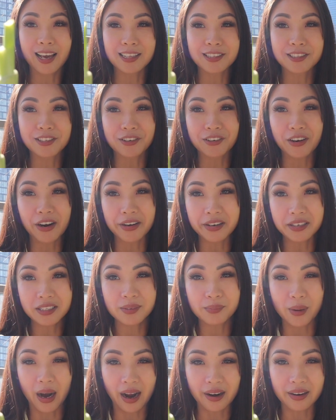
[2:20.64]
it's already
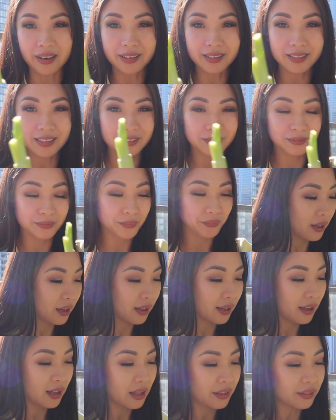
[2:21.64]
sprouted.
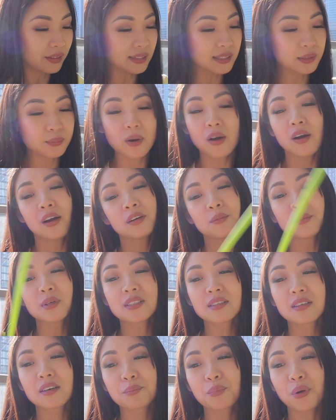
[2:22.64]
This one
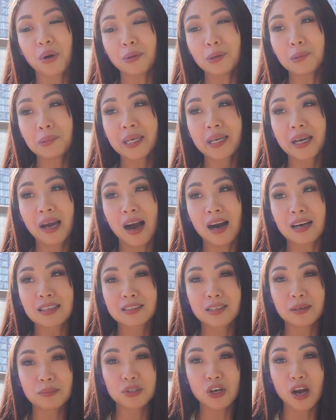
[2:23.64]
was probably cut
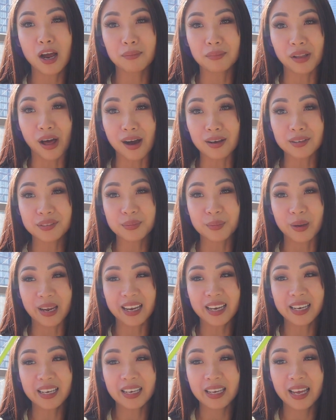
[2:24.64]
sometime last
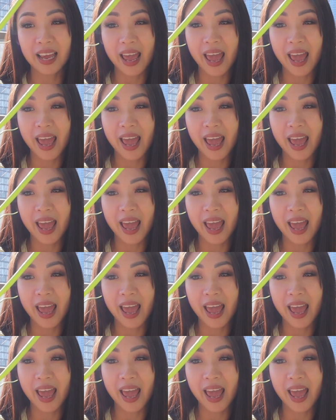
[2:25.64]
week,